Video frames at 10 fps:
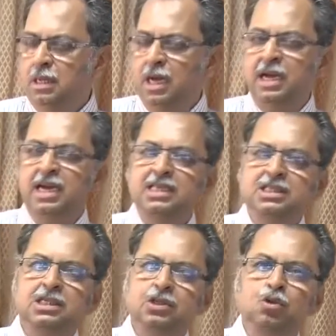
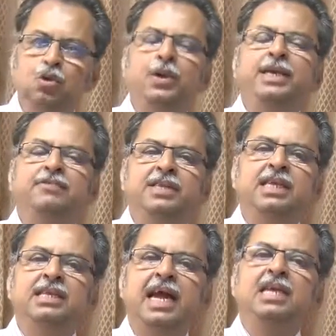Unless you do it
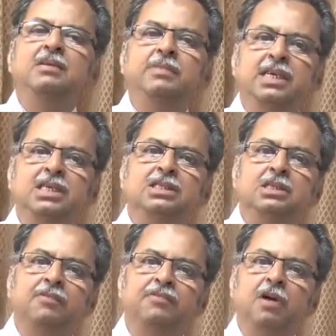within 90 minutes
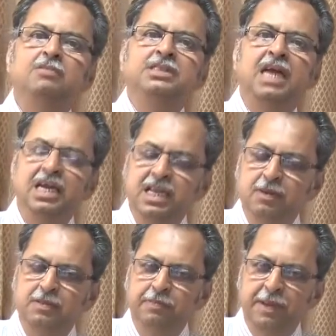from starting
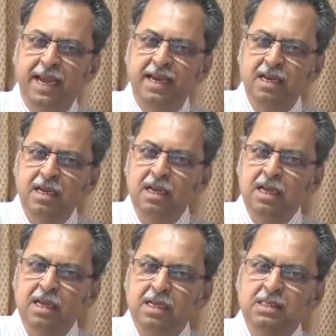of the pain,
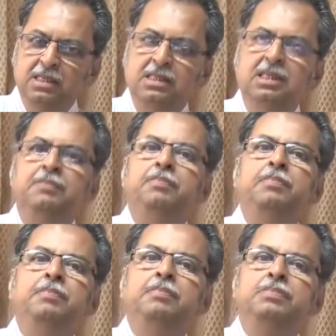the
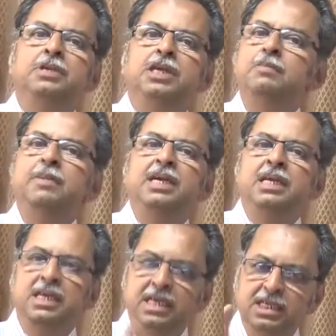treatment
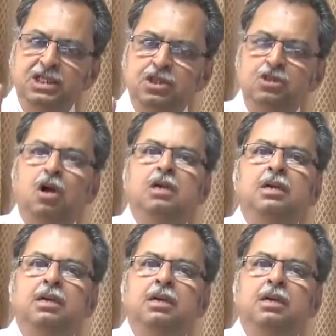is not